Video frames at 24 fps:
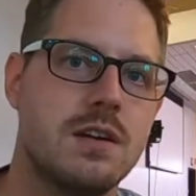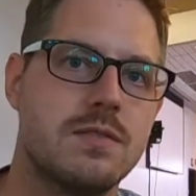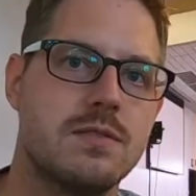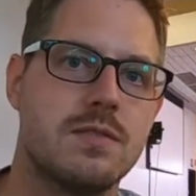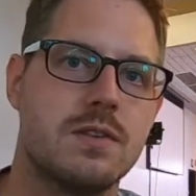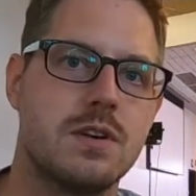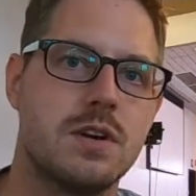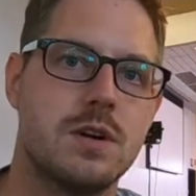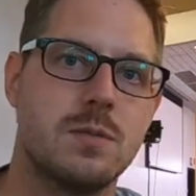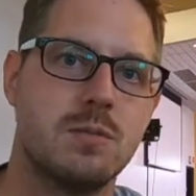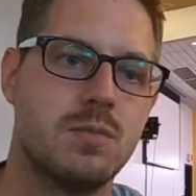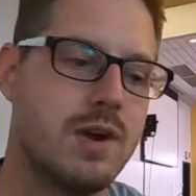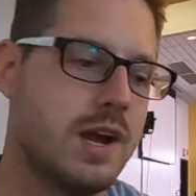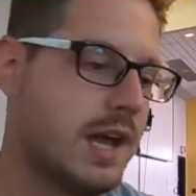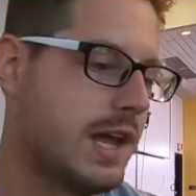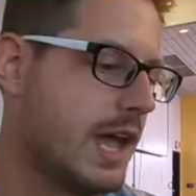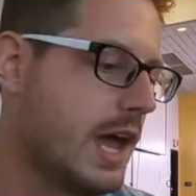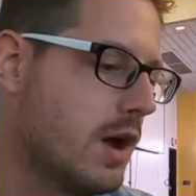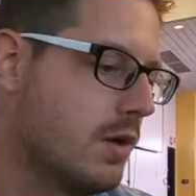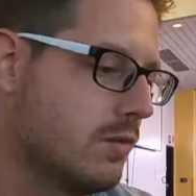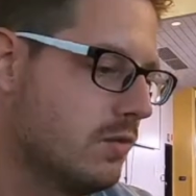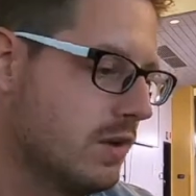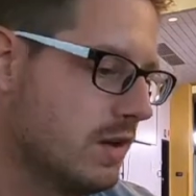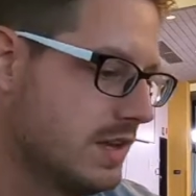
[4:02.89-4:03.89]
for her
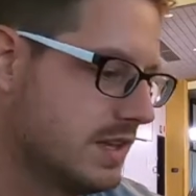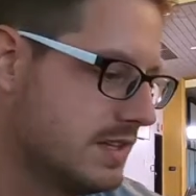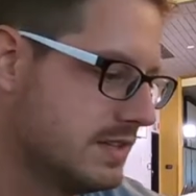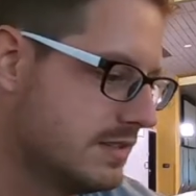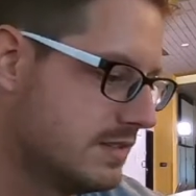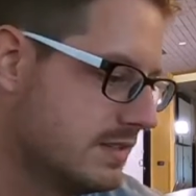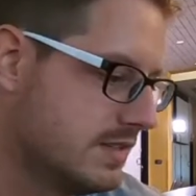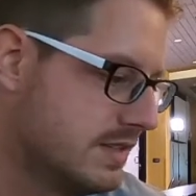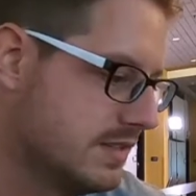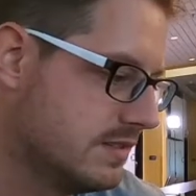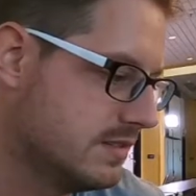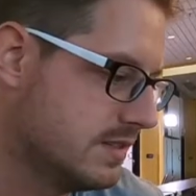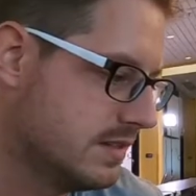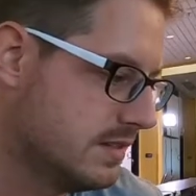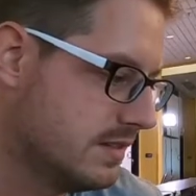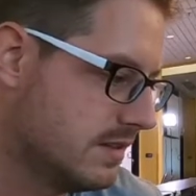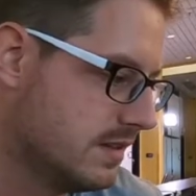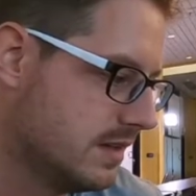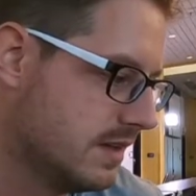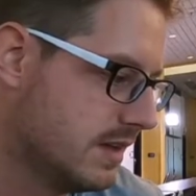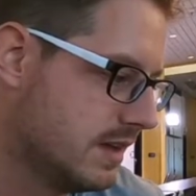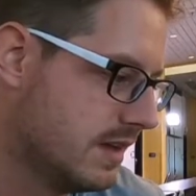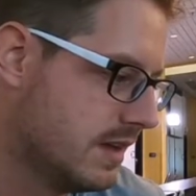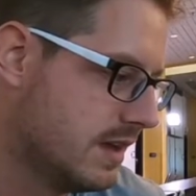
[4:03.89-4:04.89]
breakout rookie
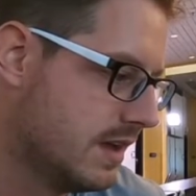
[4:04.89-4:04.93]
season.